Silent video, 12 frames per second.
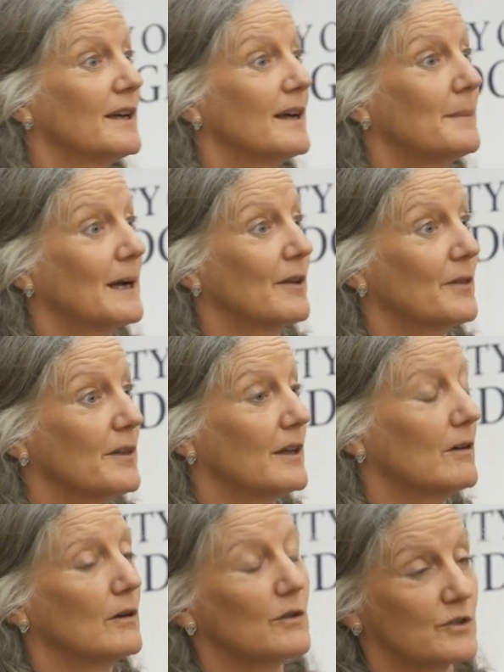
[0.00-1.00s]
about,
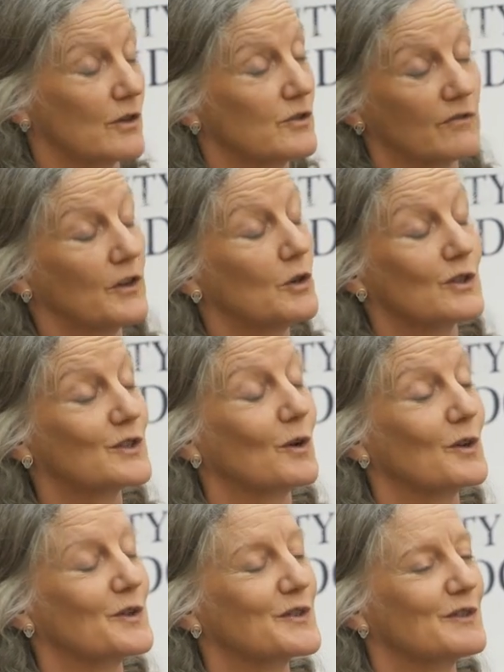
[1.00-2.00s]
or folk
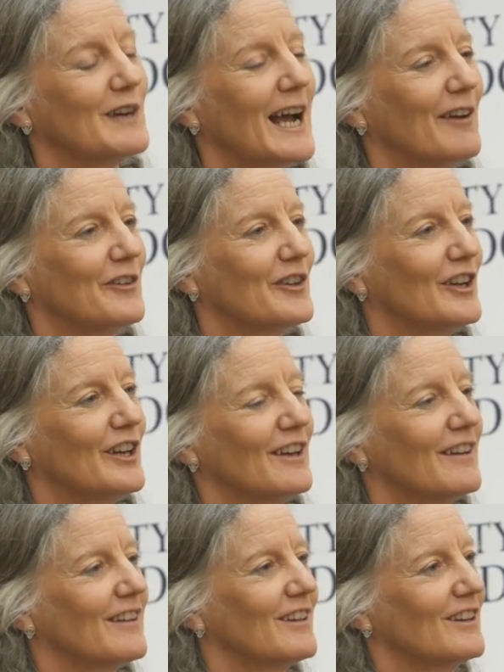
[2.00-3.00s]
songs around,
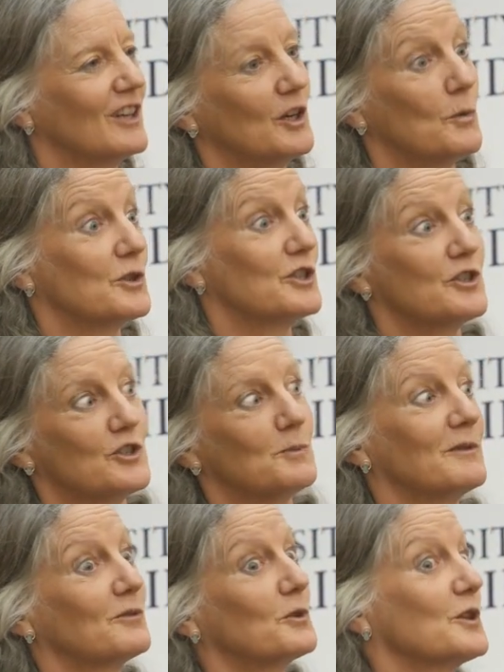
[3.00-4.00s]
you know, what did you do
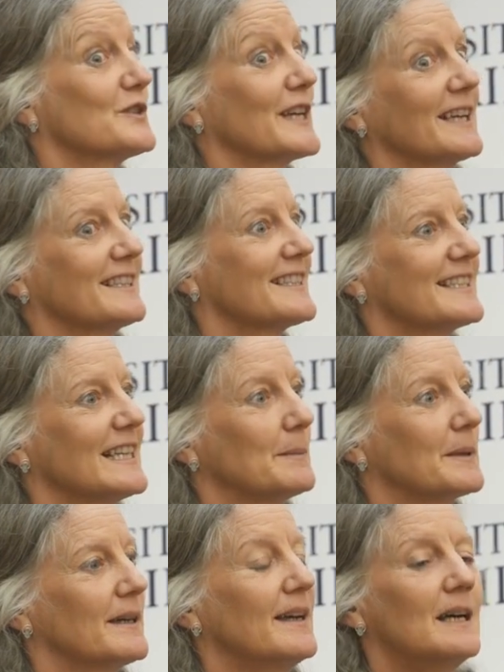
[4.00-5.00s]
before your second
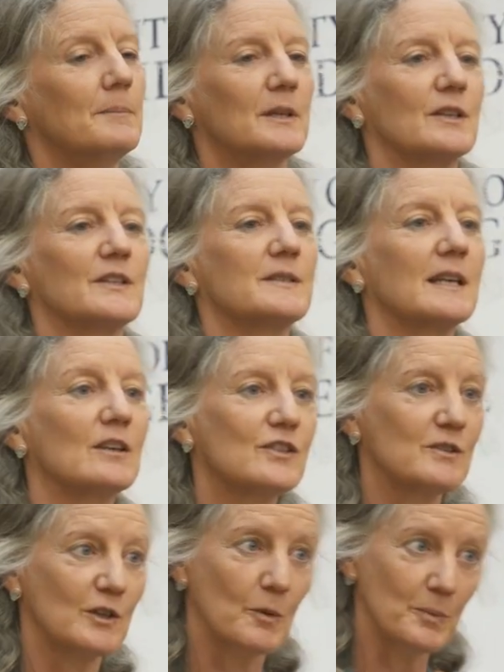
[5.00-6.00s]
sleep? Because they
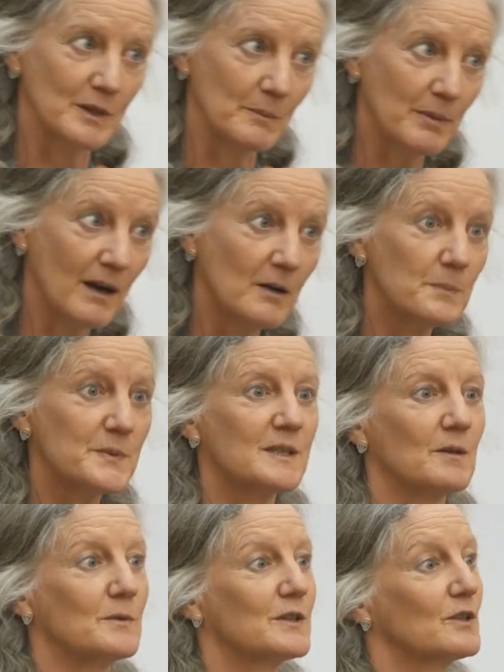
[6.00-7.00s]
used to open the pubs,
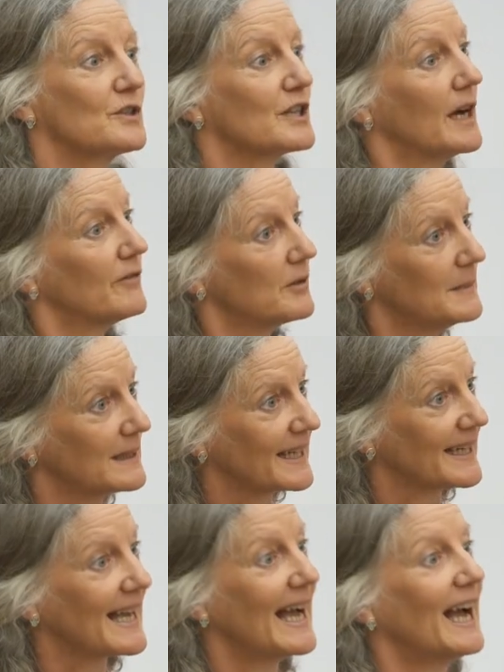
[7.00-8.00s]
it was a good time for
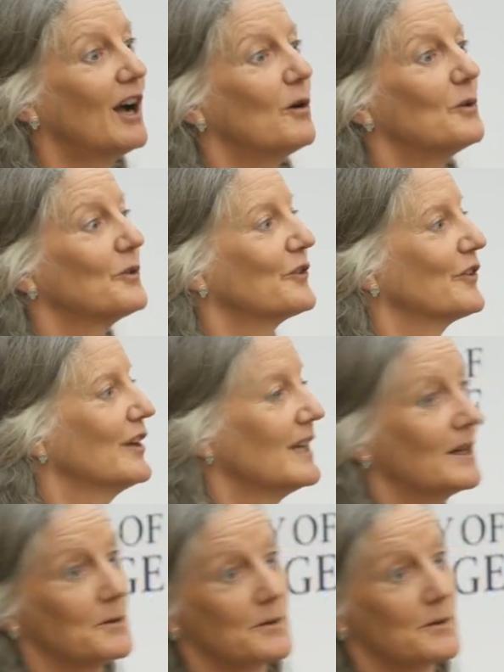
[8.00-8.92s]
milking cows, it